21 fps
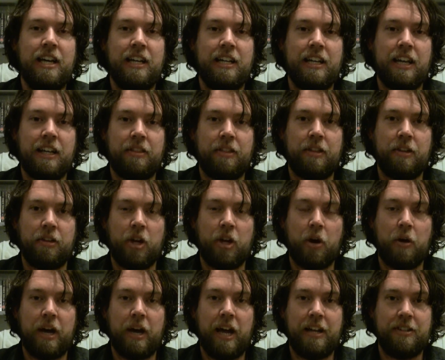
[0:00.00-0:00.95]
get the
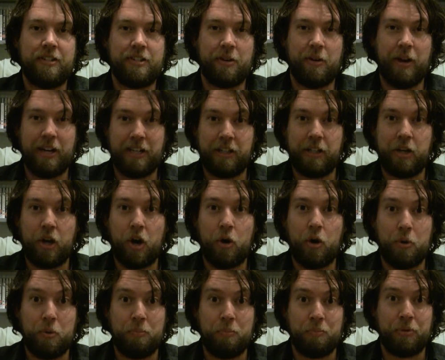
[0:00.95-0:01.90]
go ahead so I can
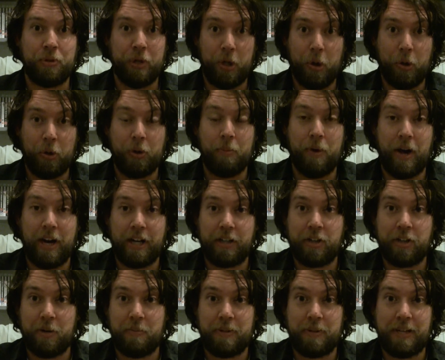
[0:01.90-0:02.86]
go pre-order my
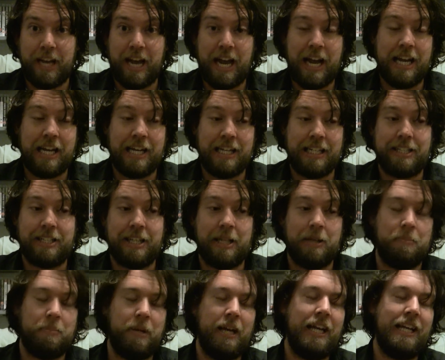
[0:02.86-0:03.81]
copy
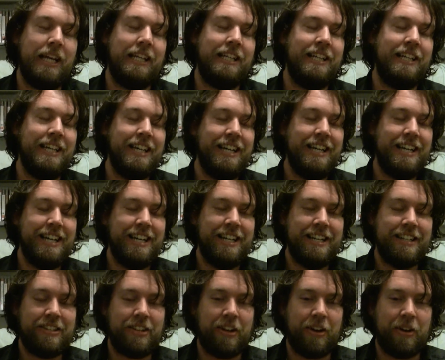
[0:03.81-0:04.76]
ASAP.
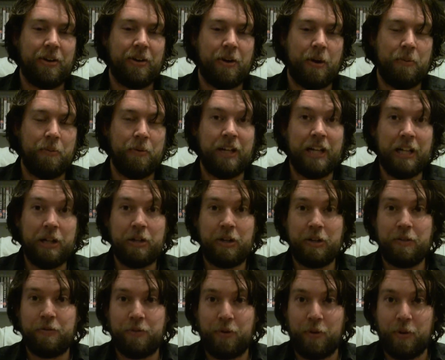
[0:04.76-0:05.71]
So I'm really
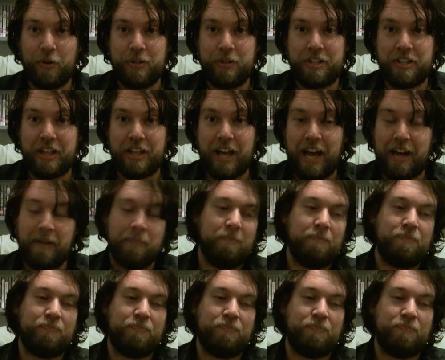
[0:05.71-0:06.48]
looking forward to that.